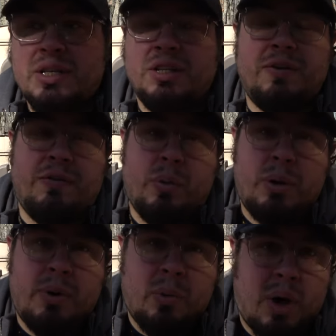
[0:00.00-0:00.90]
some of it
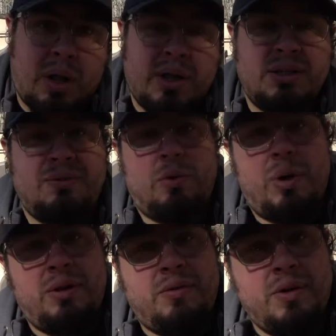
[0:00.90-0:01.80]
went in my wallet, some of it
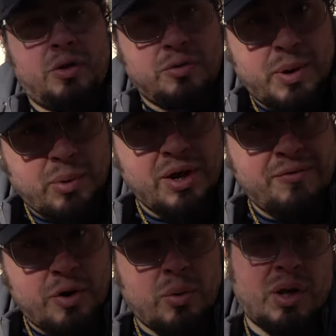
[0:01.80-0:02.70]
went to my
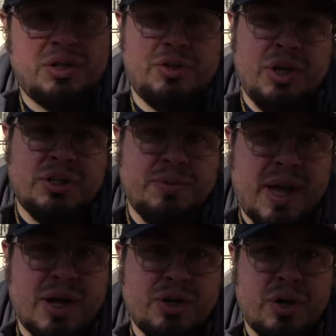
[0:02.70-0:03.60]
wife or her wallet, so she has some
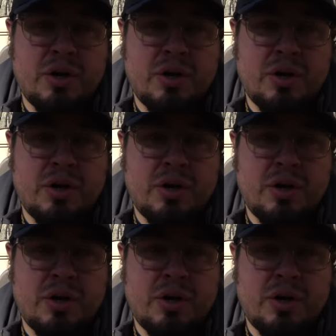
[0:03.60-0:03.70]
cash on